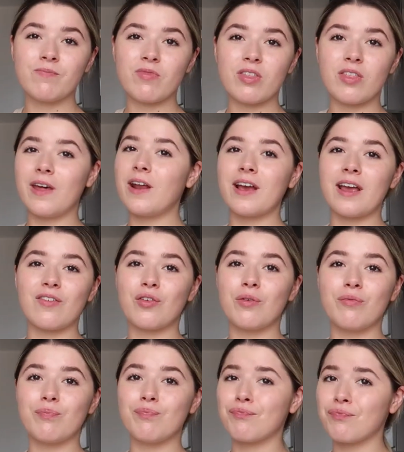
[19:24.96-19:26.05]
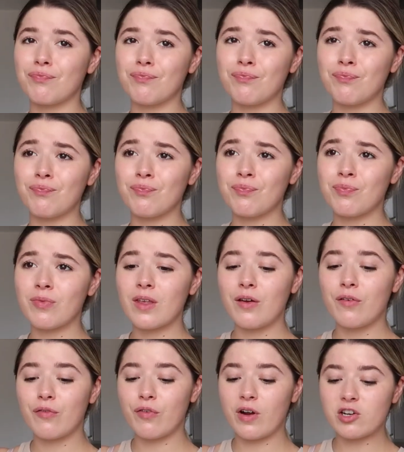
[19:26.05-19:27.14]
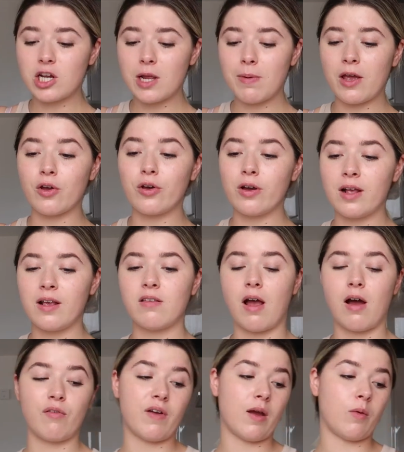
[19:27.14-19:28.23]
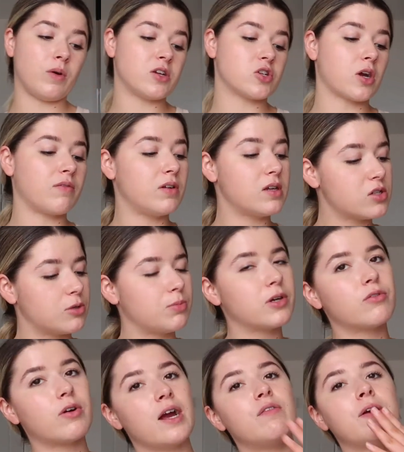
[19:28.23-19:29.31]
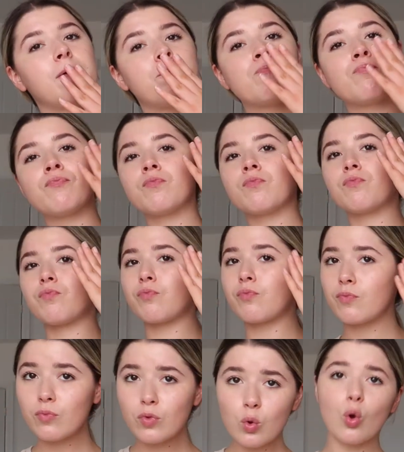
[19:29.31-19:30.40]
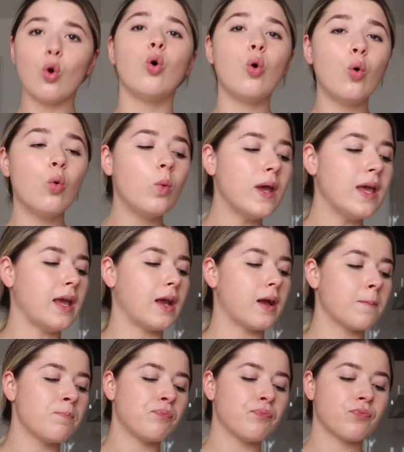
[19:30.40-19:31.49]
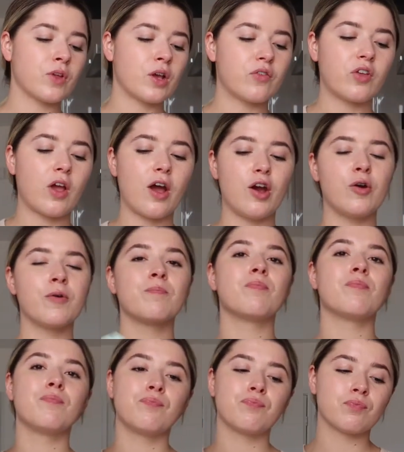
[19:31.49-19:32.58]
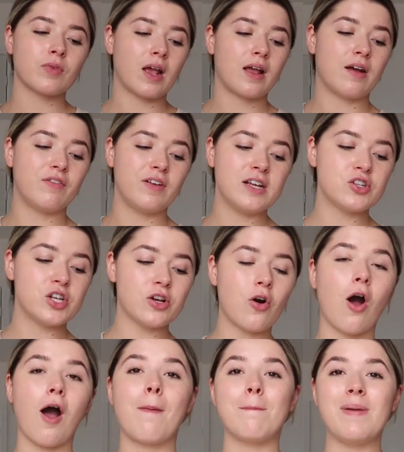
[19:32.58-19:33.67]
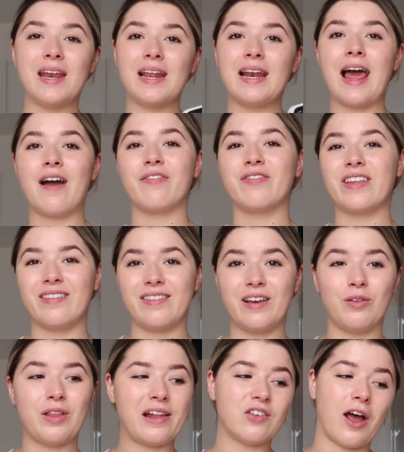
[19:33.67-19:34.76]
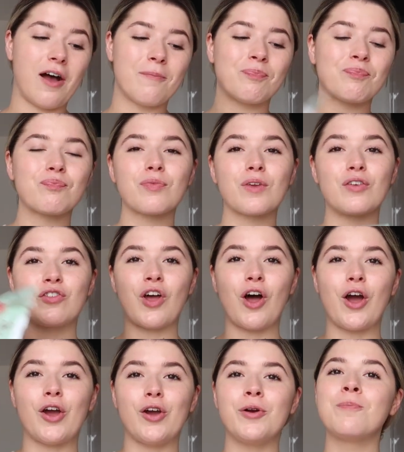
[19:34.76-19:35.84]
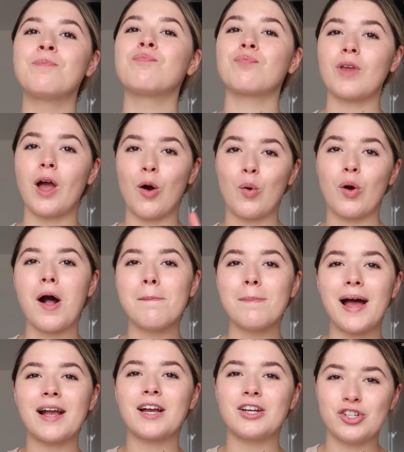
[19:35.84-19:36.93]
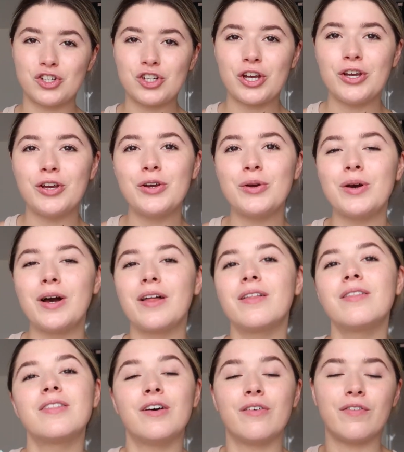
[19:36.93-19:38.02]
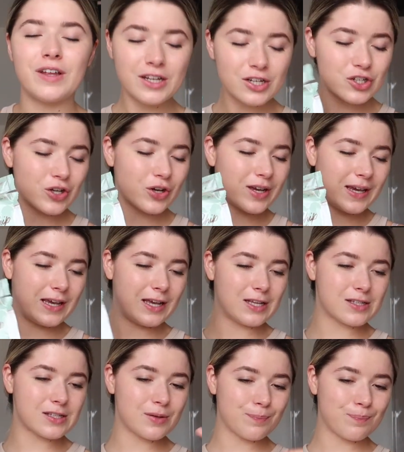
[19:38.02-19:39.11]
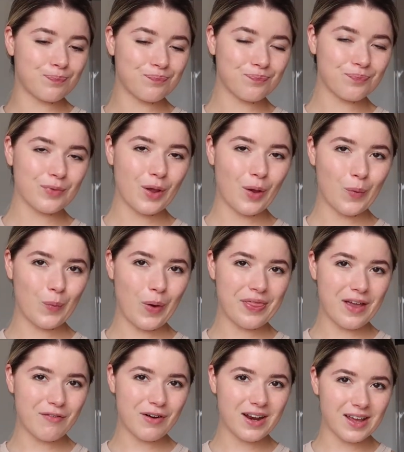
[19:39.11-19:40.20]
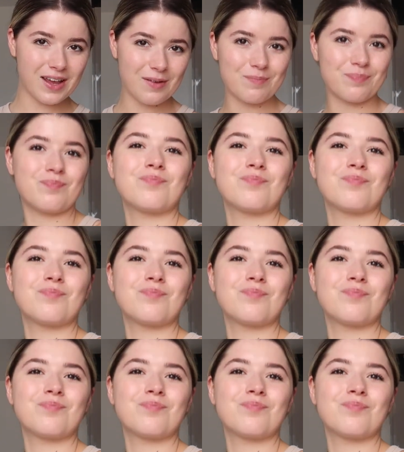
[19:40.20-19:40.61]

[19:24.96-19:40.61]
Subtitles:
then I get some freshly baked cookies out of it, which I've literally been craving all week. So I've literally got a minute left until they're done, so I will come back and show you the finished cookies when they're ready.